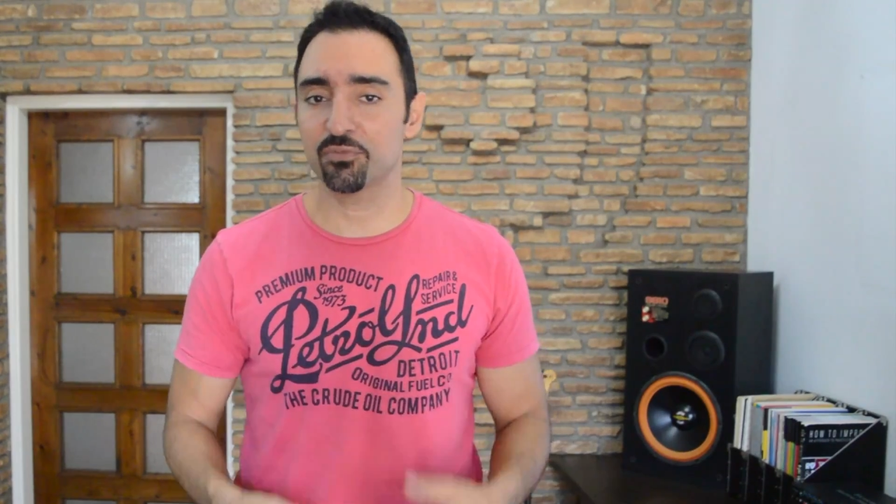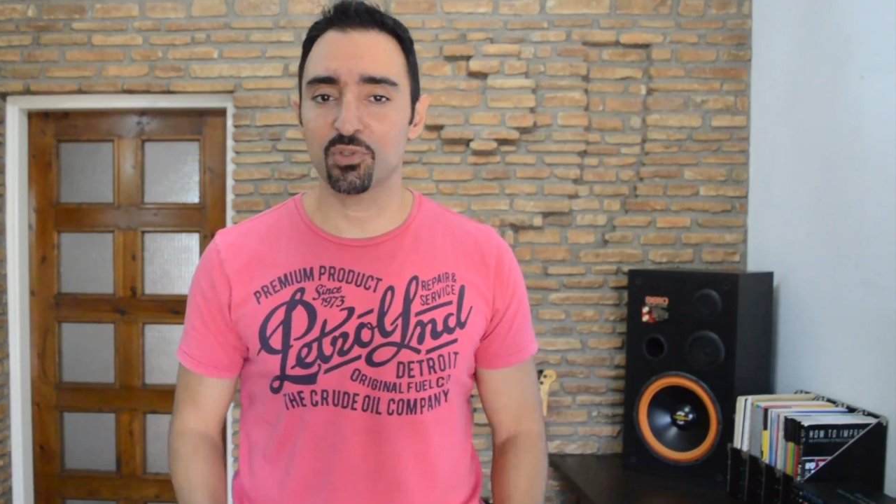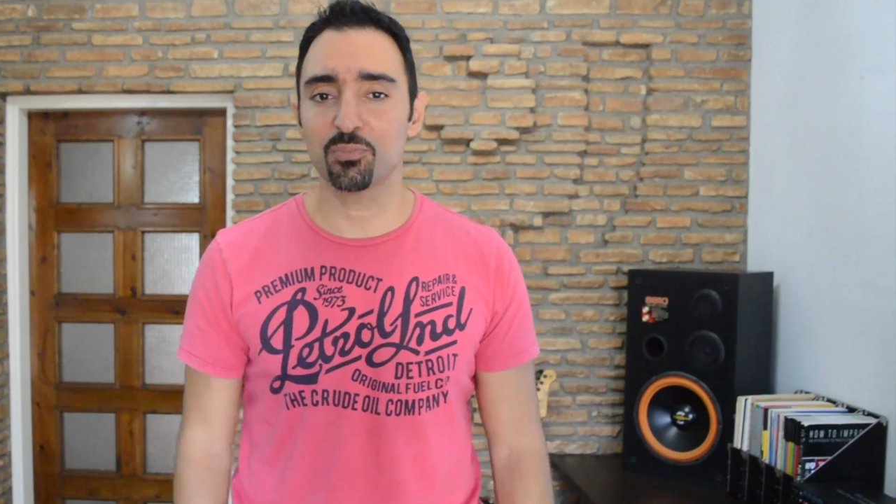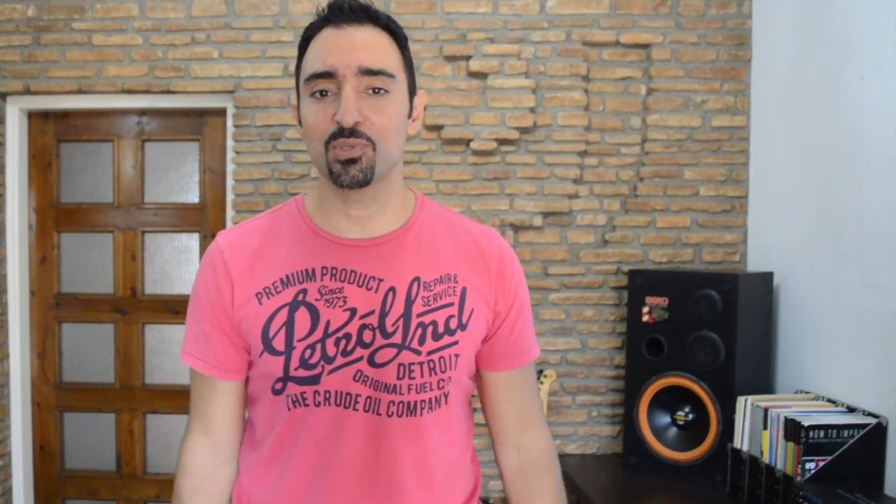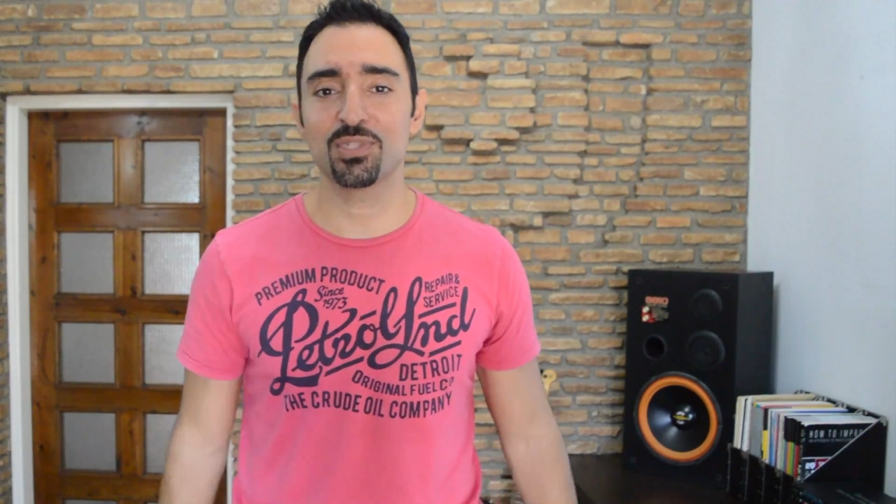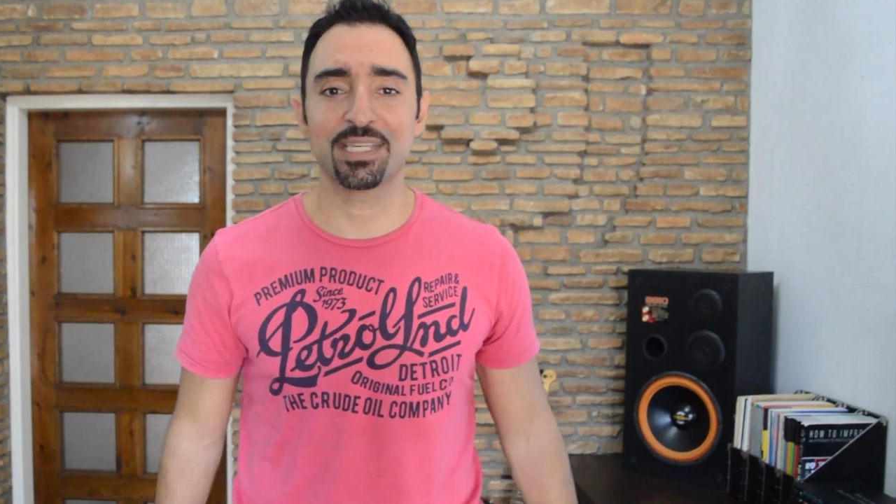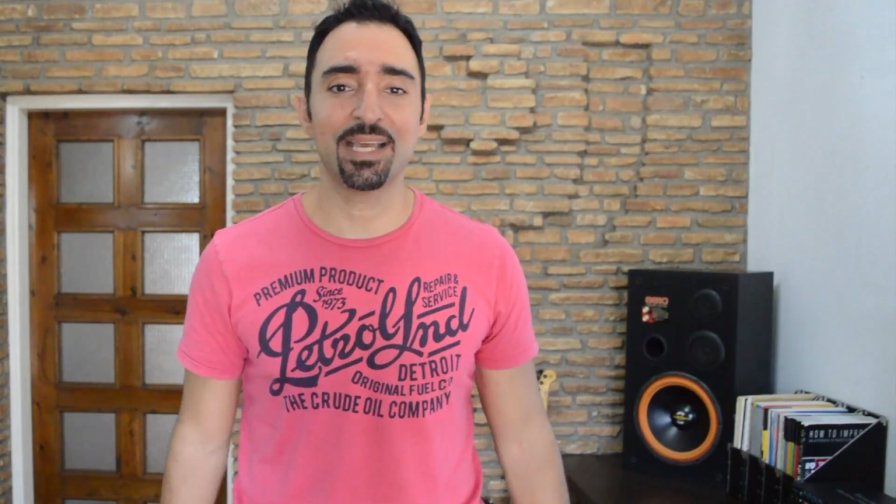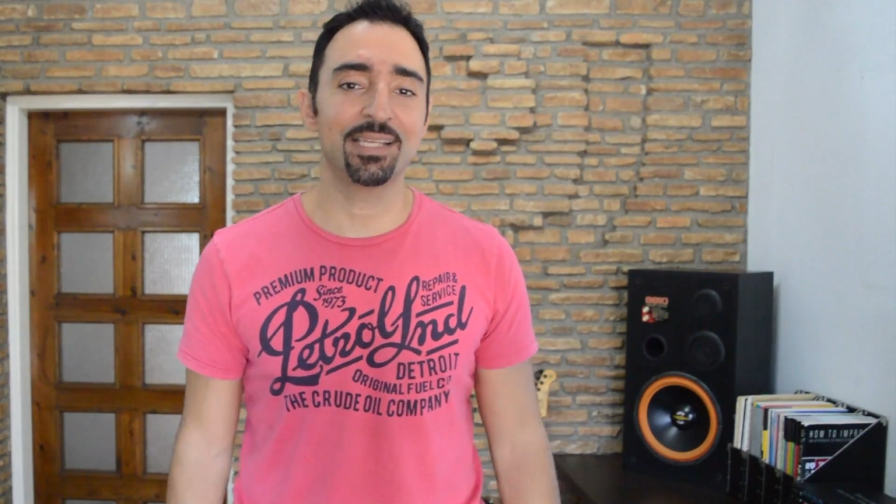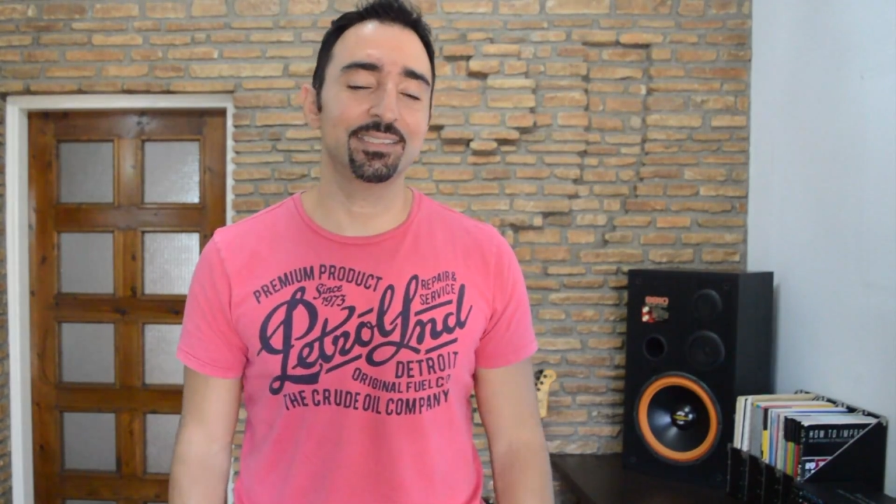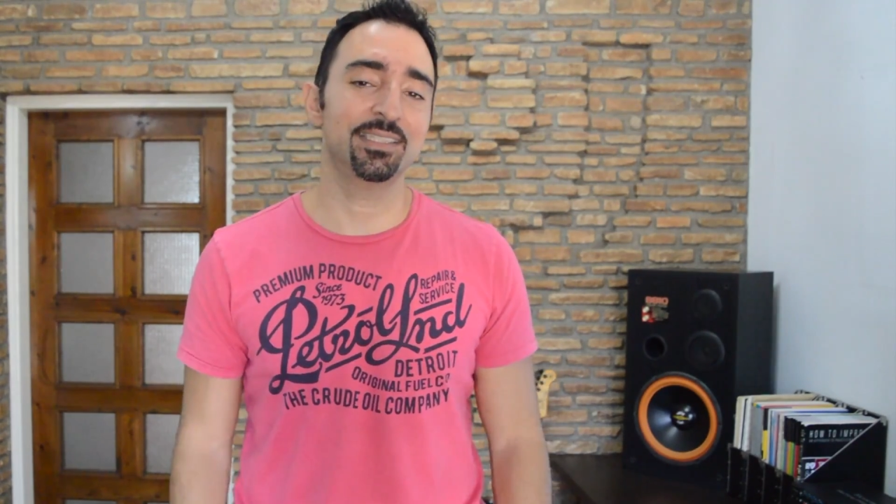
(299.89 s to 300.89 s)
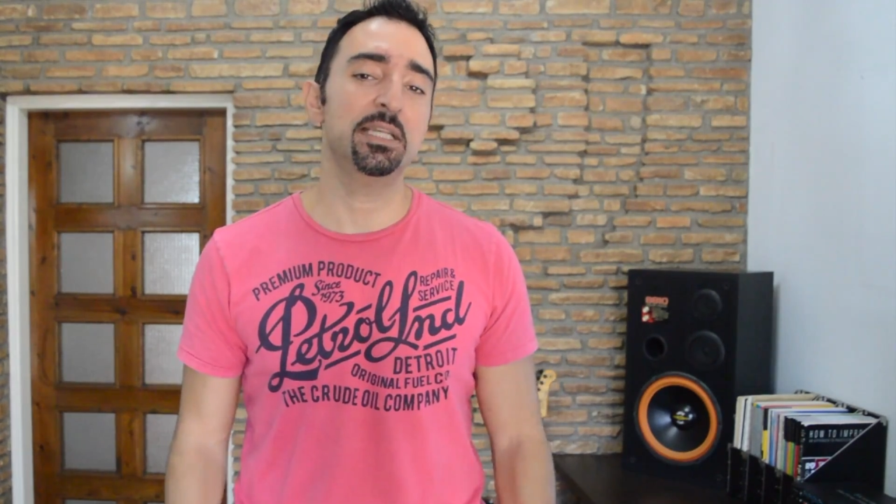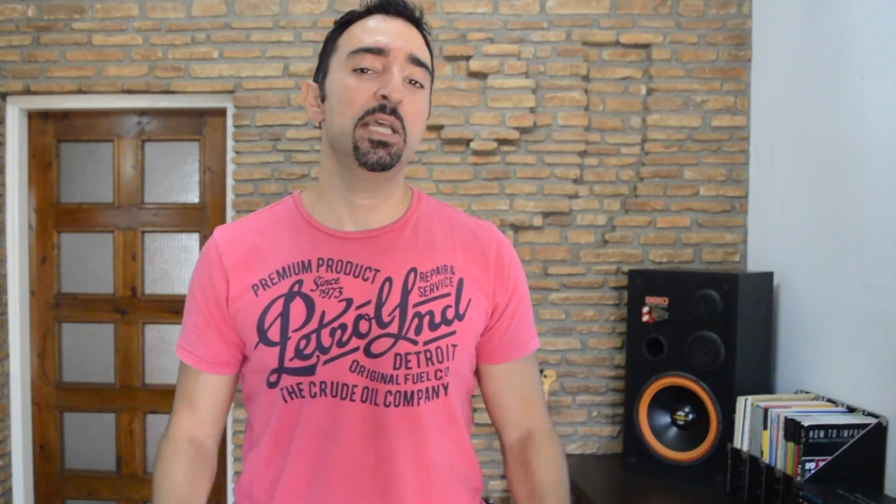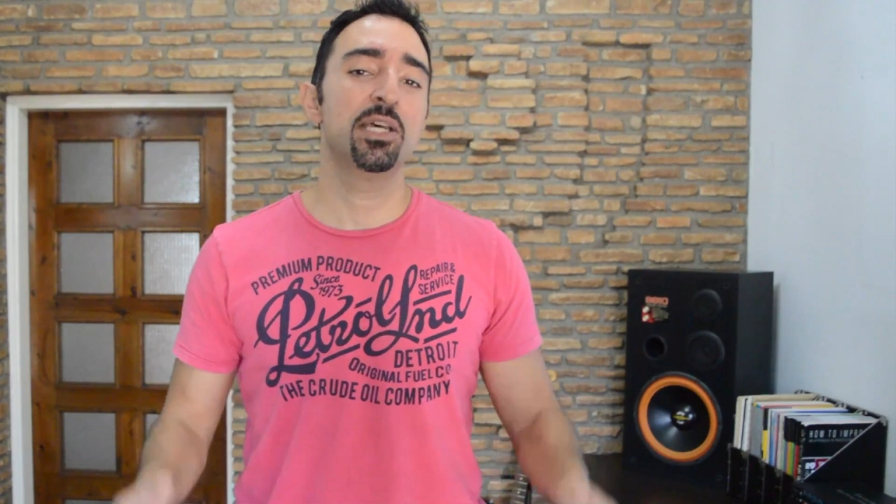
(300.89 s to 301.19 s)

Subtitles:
of your musicality.